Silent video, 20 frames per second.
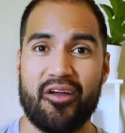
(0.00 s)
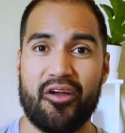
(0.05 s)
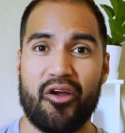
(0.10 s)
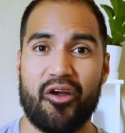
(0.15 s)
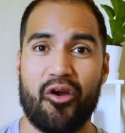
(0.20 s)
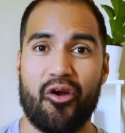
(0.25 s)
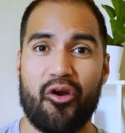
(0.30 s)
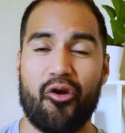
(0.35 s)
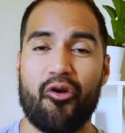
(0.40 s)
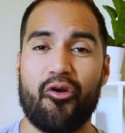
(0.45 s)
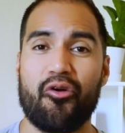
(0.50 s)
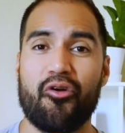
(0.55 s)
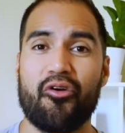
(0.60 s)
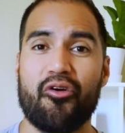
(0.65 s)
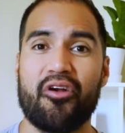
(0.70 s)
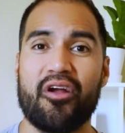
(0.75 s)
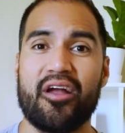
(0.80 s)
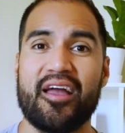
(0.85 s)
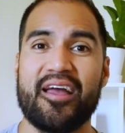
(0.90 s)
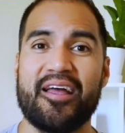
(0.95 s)

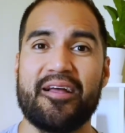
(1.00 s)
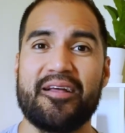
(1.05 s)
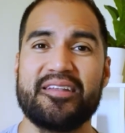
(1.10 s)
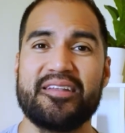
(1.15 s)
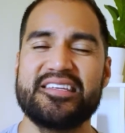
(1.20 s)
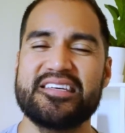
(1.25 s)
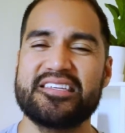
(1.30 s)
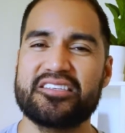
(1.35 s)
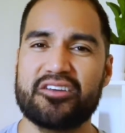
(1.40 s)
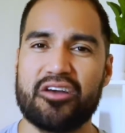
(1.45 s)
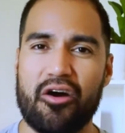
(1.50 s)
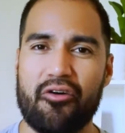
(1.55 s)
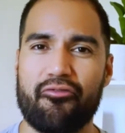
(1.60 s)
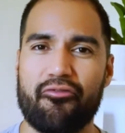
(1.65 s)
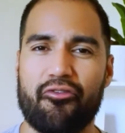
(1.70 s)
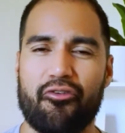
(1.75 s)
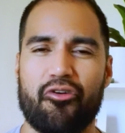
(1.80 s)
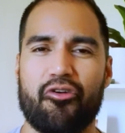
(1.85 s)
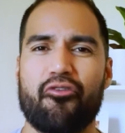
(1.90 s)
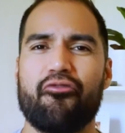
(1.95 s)
her
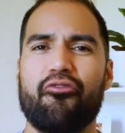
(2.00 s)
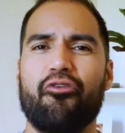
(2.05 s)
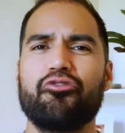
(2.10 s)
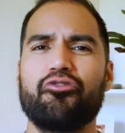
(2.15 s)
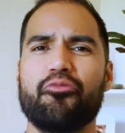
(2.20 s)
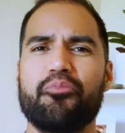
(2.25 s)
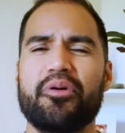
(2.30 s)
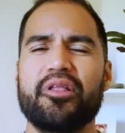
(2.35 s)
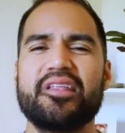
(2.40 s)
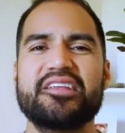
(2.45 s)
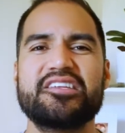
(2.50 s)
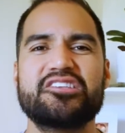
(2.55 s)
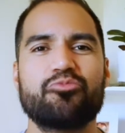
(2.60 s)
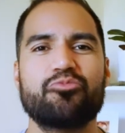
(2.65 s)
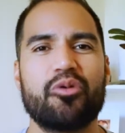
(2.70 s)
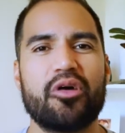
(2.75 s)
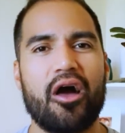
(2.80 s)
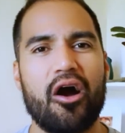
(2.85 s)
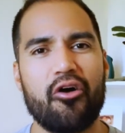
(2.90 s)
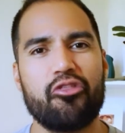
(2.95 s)
discomfort, her vulnerabilities
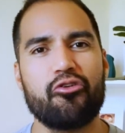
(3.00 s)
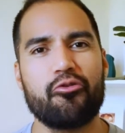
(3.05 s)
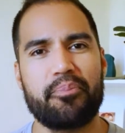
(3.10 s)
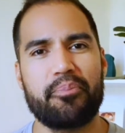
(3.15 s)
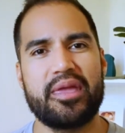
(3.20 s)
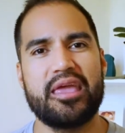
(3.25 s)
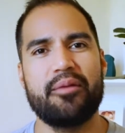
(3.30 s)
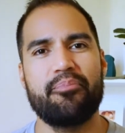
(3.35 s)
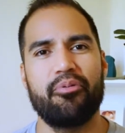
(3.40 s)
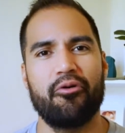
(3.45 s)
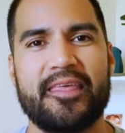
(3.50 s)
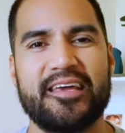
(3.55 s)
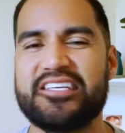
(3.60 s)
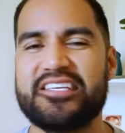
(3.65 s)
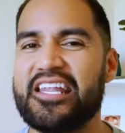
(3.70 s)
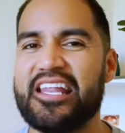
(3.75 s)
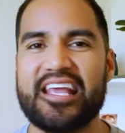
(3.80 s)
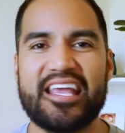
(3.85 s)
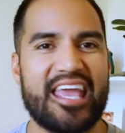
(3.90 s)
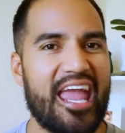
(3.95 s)
with other people. She
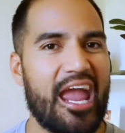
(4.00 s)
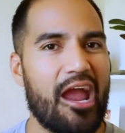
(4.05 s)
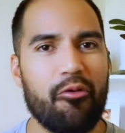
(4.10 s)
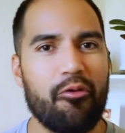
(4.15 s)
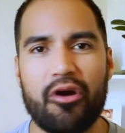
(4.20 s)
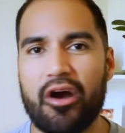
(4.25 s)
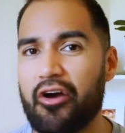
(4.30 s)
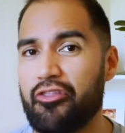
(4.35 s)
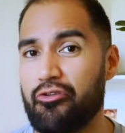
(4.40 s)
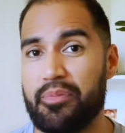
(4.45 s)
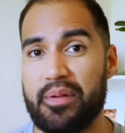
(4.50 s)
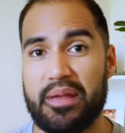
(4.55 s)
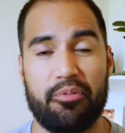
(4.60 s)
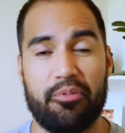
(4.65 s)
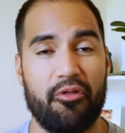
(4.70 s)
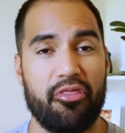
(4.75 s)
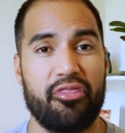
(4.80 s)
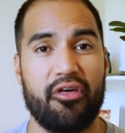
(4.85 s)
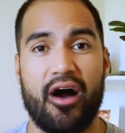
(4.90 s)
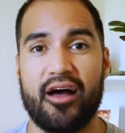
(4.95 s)
didn't care what other people
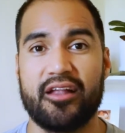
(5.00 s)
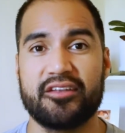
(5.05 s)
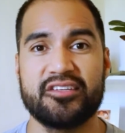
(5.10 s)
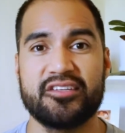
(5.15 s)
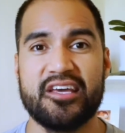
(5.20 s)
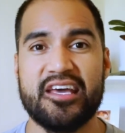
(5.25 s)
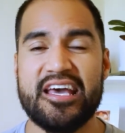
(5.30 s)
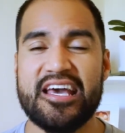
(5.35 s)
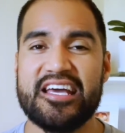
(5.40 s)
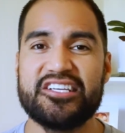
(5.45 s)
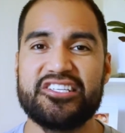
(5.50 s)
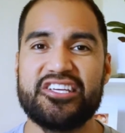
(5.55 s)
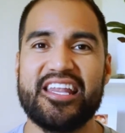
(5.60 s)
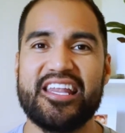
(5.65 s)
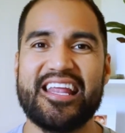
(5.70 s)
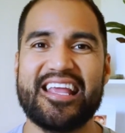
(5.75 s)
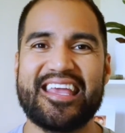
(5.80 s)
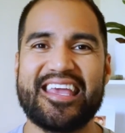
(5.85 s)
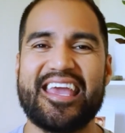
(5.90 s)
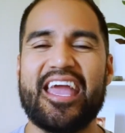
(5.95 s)
thought. She
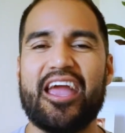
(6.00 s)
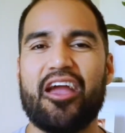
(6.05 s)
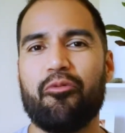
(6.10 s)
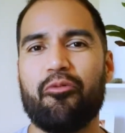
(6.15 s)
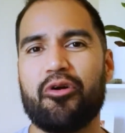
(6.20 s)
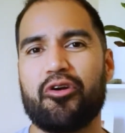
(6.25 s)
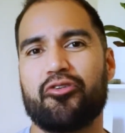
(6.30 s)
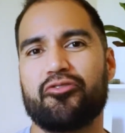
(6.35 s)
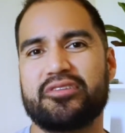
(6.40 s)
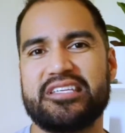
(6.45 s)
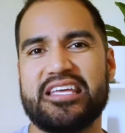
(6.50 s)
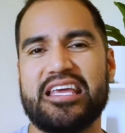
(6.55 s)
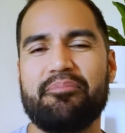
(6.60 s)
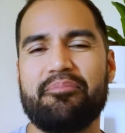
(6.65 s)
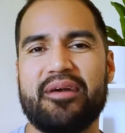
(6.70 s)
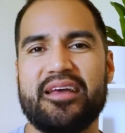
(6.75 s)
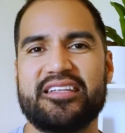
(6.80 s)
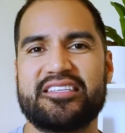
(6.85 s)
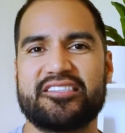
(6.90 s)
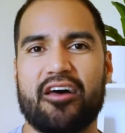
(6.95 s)
didn't care what her
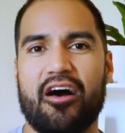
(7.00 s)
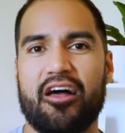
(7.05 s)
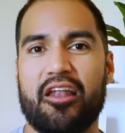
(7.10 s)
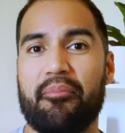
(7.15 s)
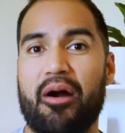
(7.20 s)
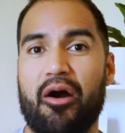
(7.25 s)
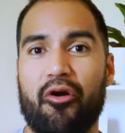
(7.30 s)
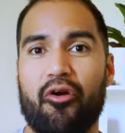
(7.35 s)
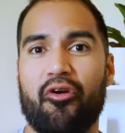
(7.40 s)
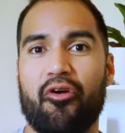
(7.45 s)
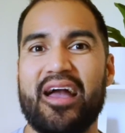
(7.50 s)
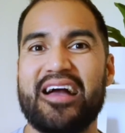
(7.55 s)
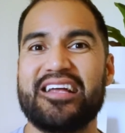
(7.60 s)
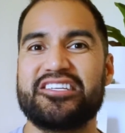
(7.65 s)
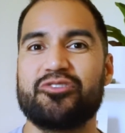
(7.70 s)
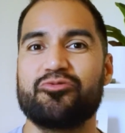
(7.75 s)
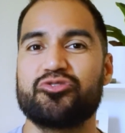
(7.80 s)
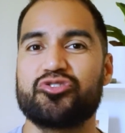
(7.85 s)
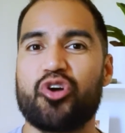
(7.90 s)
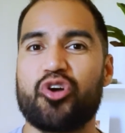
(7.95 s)
teammates thought about her as
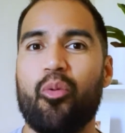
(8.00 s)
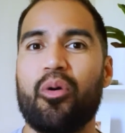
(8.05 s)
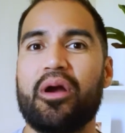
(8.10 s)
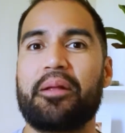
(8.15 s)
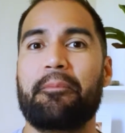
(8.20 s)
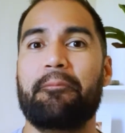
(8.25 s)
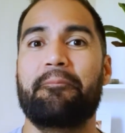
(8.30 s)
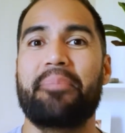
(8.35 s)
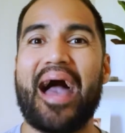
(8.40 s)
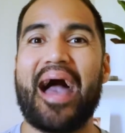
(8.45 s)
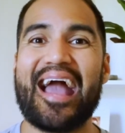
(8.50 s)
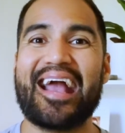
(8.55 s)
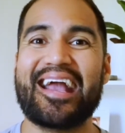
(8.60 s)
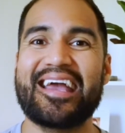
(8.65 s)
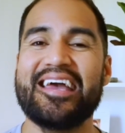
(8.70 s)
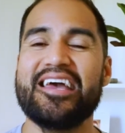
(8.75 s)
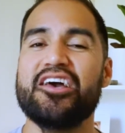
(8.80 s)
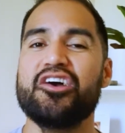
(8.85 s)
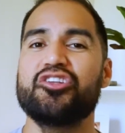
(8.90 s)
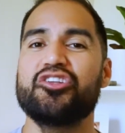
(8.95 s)
she was going back
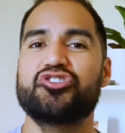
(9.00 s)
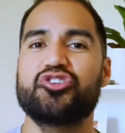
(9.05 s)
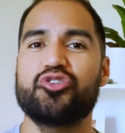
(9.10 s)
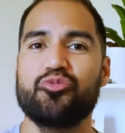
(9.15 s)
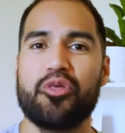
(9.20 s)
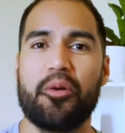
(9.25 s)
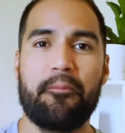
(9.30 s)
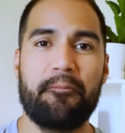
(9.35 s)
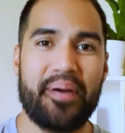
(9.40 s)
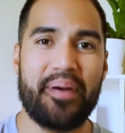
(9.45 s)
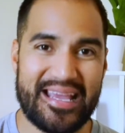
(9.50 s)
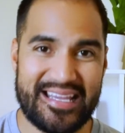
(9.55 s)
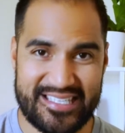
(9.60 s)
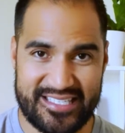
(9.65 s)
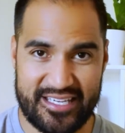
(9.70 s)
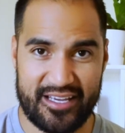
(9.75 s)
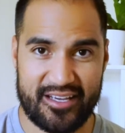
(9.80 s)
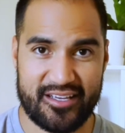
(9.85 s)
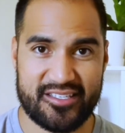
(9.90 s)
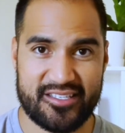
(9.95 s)
to the
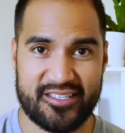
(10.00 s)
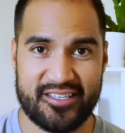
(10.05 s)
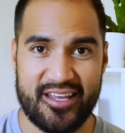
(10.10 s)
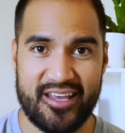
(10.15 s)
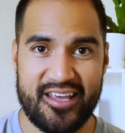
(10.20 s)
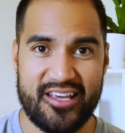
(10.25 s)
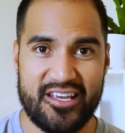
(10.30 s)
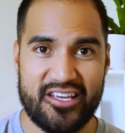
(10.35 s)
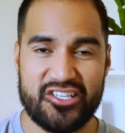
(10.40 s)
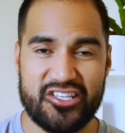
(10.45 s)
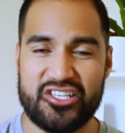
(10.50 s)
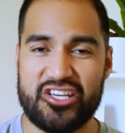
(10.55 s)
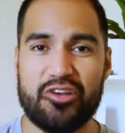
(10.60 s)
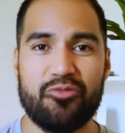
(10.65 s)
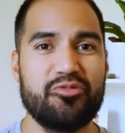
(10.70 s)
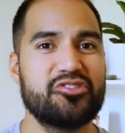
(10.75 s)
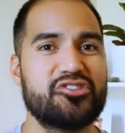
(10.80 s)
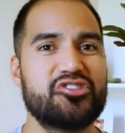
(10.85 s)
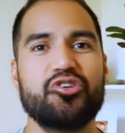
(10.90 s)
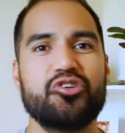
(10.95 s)
basics. She
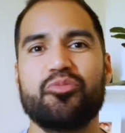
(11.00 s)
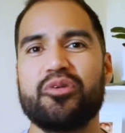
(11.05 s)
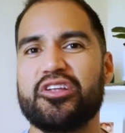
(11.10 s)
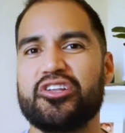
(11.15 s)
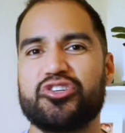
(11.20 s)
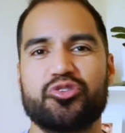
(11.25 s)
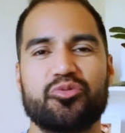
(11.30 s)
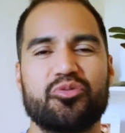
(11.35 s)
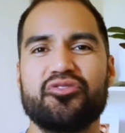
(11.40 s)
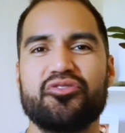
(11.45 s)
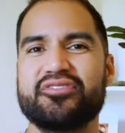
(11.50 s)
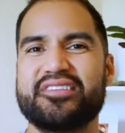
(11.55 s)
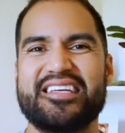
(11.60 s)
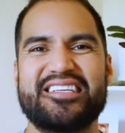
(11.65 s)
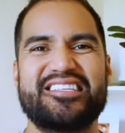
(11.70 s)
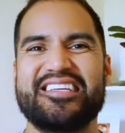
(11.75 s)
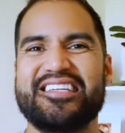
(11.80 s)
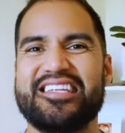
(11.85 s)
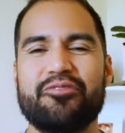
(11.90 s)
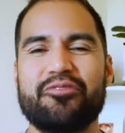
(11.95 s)
was doing drills that
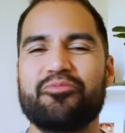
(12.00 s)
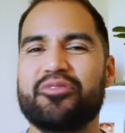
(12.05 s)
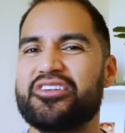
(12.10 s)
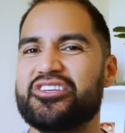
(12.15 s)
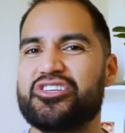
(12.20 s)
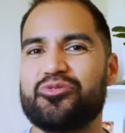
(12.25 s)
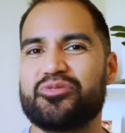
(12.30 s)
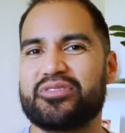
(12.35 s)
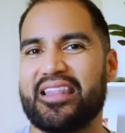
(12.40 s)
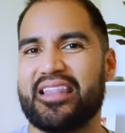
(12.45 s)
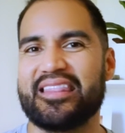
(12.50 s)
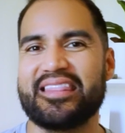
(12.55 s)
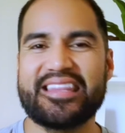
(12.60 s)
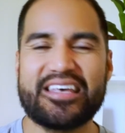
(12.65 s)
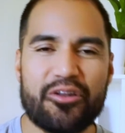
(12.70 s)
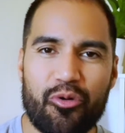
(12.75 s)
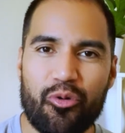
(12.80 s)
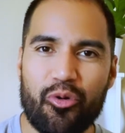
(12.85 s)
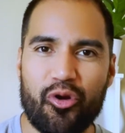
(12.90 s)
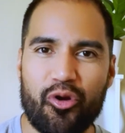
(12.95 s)
she did when she was a
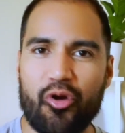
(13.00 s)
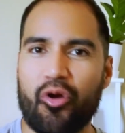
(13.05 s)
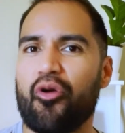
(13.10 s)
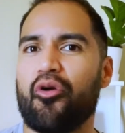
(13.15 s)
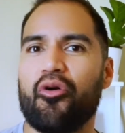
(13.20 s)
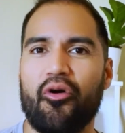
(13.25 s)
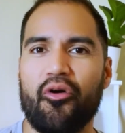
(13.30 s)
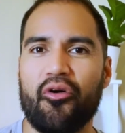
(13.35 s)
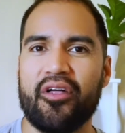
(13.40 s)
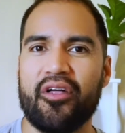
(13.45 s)
little girl,